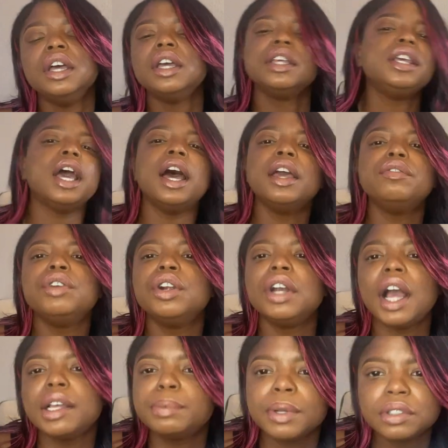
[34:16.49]
yeah, if you're
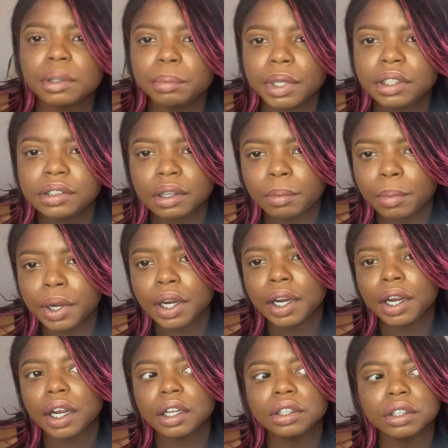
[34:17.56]
not supposed to be
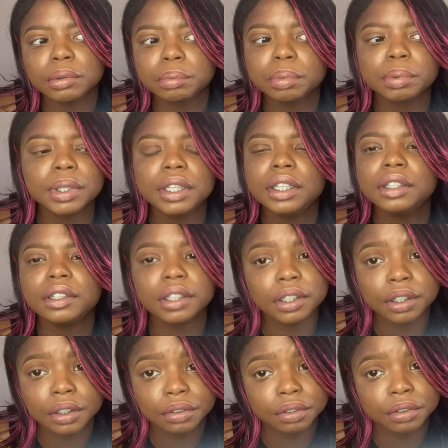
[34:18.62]
somewhere, please
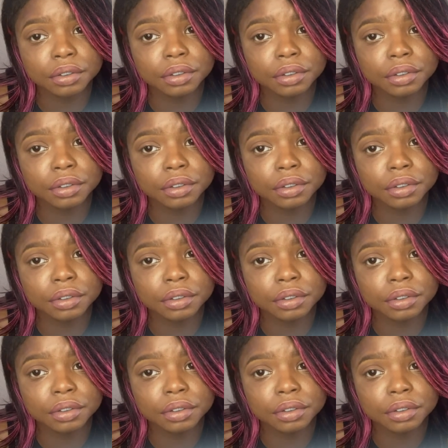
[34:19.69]
leave.